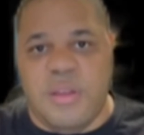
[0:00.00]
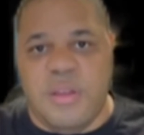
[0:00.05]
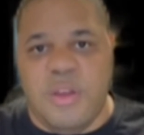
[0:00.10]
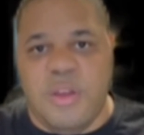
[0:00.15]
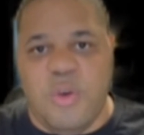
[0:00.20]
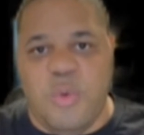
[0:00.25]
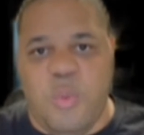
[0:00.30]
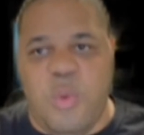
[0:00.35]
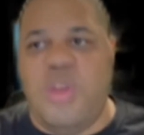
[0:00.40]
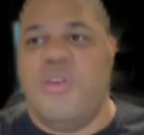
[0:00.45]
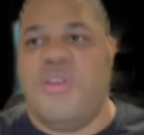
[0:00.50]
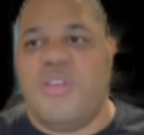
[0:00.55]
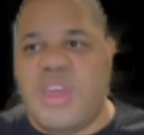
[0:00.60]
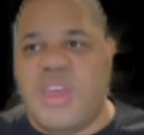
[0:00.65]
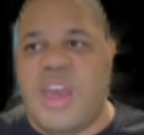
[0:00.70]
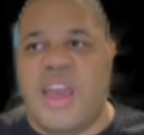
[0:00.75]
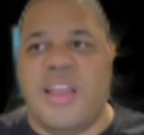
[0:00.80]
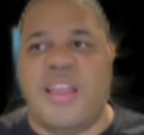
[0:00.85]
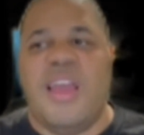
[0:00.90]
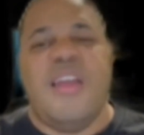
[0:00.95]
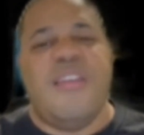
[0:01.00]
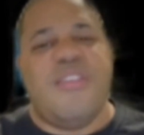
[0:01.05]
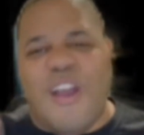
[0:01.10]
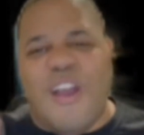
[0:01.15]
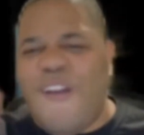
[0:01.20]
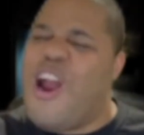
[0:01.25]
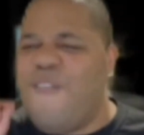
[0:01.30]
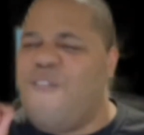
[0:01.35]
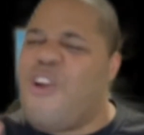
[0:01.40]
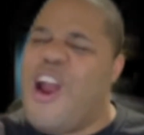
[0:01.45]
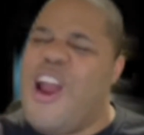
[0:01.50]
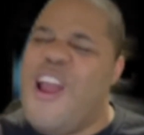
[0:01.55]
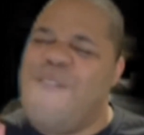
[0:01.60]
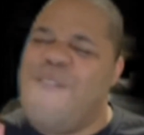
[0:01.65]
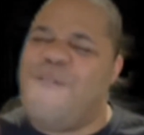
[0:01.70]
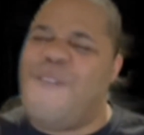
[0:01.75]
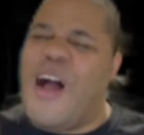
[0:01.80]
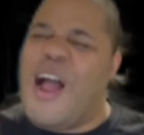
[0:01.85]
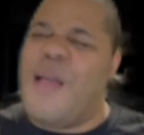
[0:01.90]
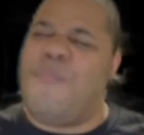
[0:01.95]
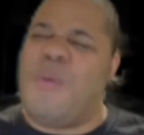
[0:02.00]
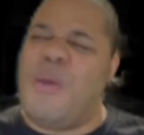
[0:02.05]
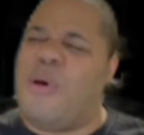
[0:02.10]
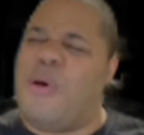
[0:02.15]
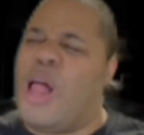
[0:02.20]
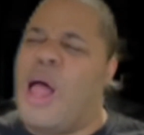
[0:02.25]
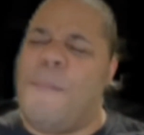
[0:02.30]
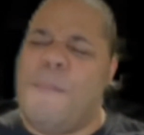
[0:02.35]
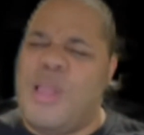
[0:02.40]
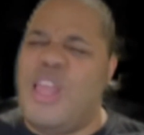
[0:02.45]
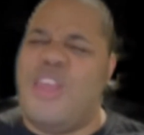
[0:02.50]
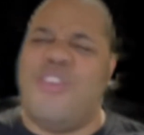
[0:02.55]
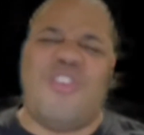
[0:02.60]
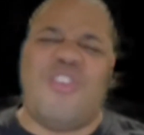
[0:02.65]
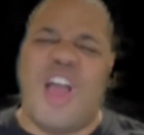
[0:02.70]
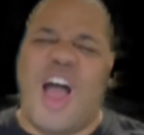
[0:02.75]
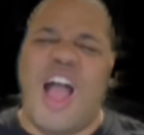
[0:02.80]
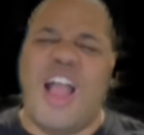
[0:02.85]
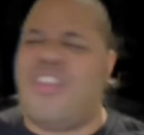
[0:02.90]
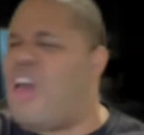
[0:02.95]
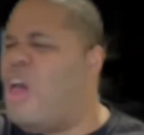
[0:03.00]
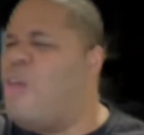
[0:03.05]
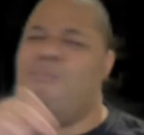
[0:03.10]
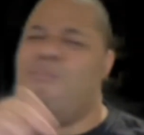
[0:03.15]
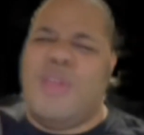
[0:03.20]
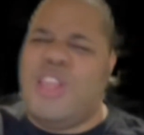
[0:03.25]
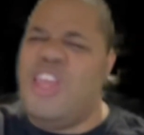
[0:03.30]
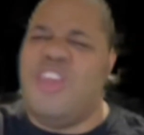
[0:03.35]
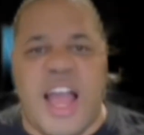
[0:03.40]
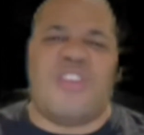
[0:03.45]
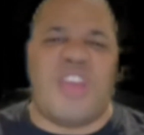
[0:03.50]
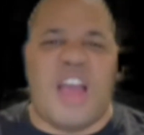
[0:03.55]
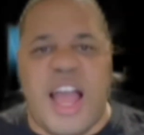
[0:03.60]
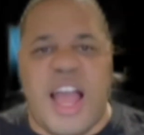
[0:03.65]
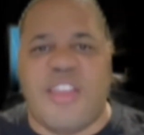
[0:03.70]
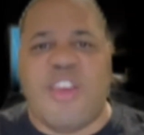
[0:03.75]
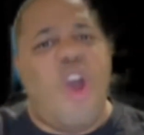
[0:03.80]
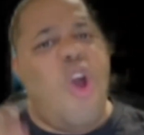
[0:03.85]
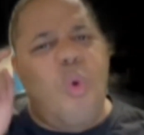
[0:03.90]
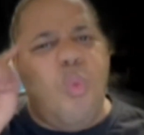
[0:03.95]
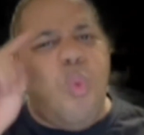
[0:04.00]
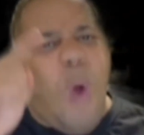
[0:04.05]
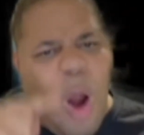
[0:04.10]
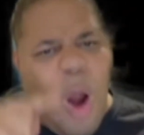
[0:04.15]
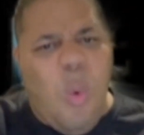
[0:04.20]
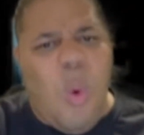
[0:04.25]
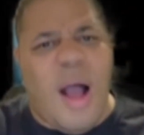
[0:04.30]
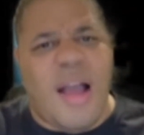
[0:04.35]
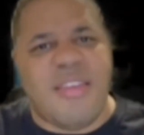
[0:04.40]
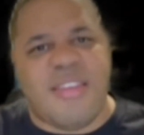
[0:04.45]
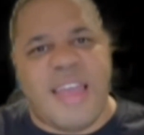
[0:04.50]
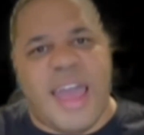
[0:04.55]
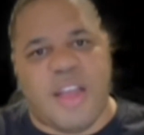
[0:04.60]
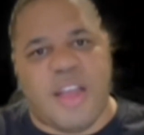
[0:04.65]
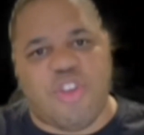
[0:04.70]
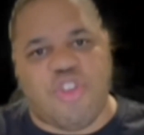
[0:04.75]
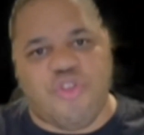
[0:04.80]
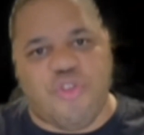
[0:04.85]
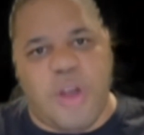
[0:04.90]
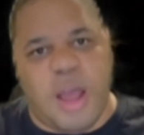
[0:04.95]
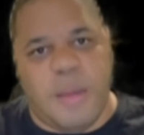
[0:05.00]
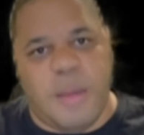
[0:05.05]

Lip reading: When you said there are very fine people on many sides. Where was that, Trump?